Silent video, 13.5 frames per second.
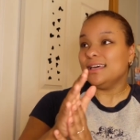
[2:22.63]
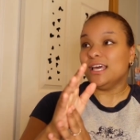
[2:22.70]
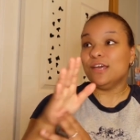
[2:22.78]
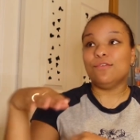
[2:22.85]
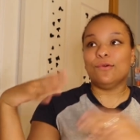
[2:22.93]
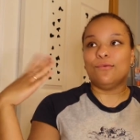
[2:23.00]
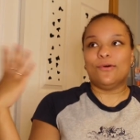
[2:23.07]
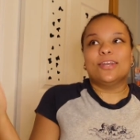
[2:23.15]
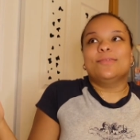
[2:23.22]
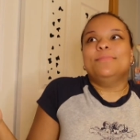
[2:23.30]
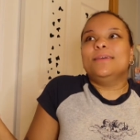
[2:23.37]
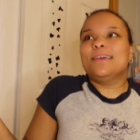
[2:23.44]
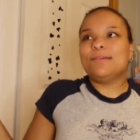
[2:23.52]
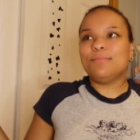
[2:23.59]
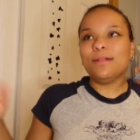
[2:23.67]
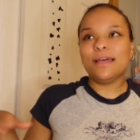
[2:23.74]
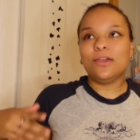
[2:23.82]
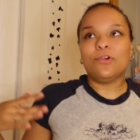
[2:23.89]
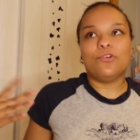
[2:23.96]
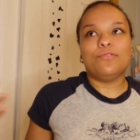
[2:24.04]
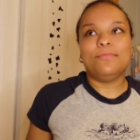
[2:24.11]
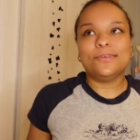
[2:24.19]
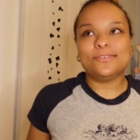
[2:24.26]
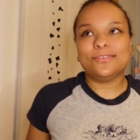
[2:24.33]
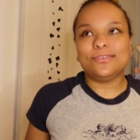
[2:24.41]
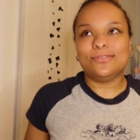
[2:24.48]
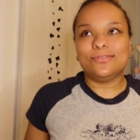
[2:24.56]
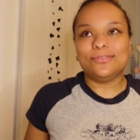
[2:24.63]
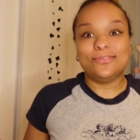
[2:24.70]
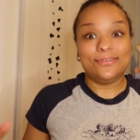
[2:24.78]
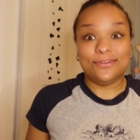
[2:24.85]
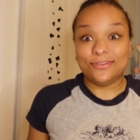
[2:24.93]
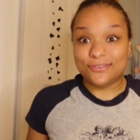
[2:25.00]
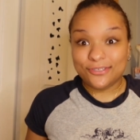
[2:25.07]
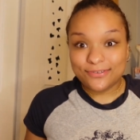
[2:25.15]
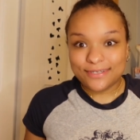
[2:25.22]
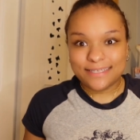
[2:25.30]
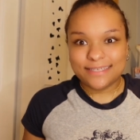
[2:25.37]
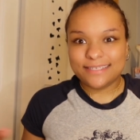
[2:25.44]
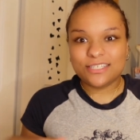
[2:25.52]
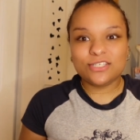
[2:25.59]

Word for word: If you want to be in a play or a musical, do it.